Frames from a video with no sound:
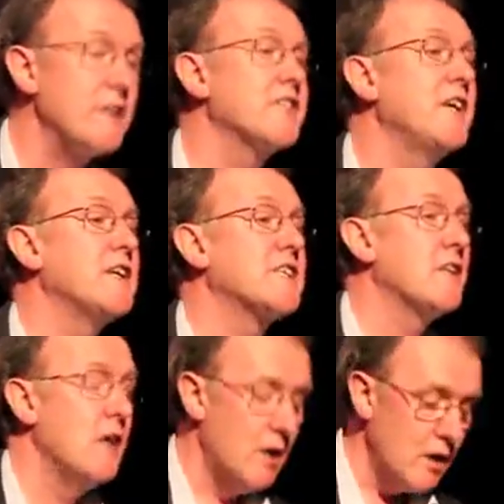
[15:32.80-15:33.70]
We can see
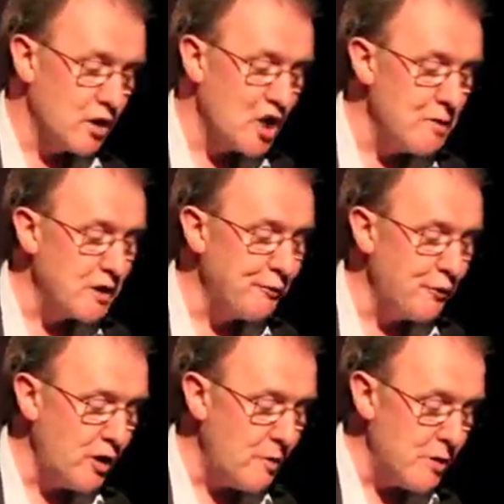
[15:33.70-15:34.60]
this coming to
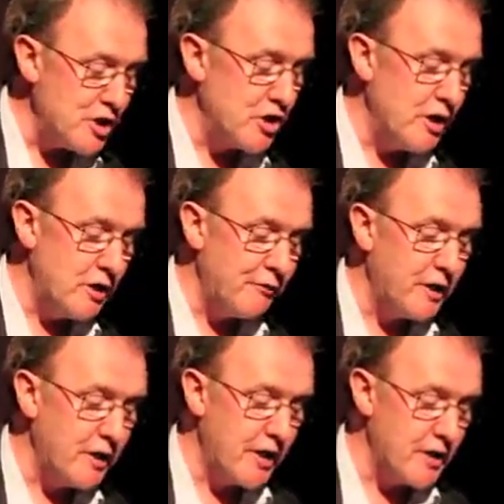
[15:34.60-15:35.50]
full ambition in the
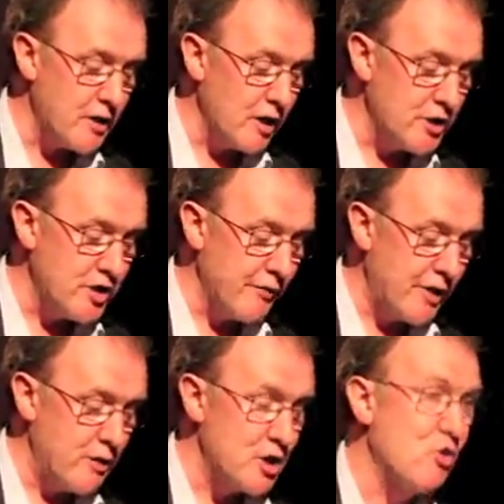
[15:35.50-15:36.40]
field day ontology
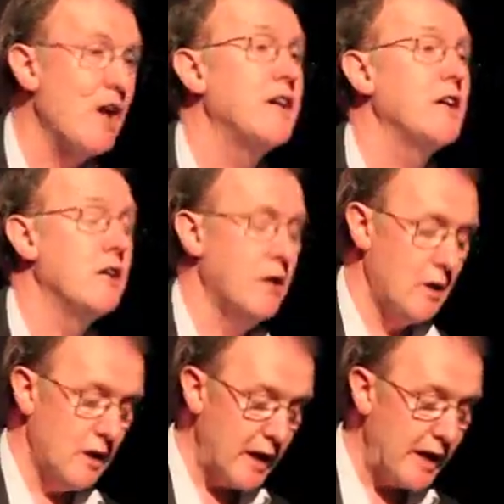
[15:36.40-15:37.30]
of Irish writing,
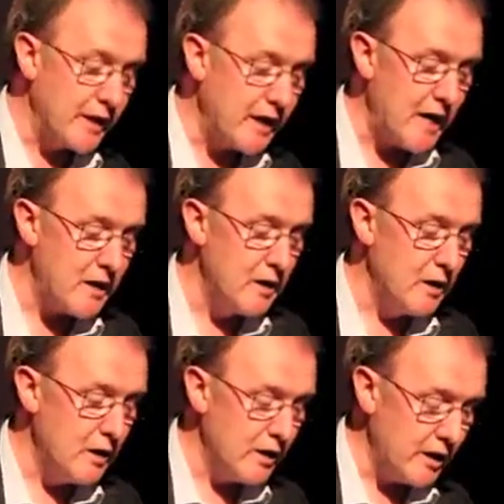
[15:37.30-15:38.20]
and
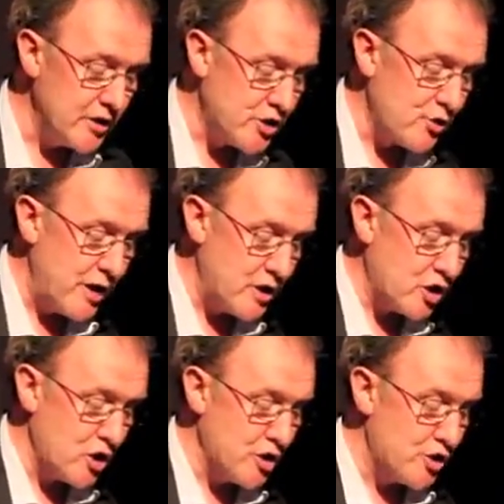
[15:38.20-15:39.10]
again, in
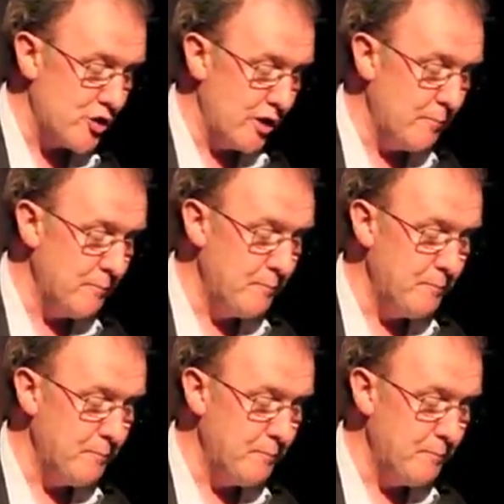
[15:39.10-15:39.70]
Strange Country.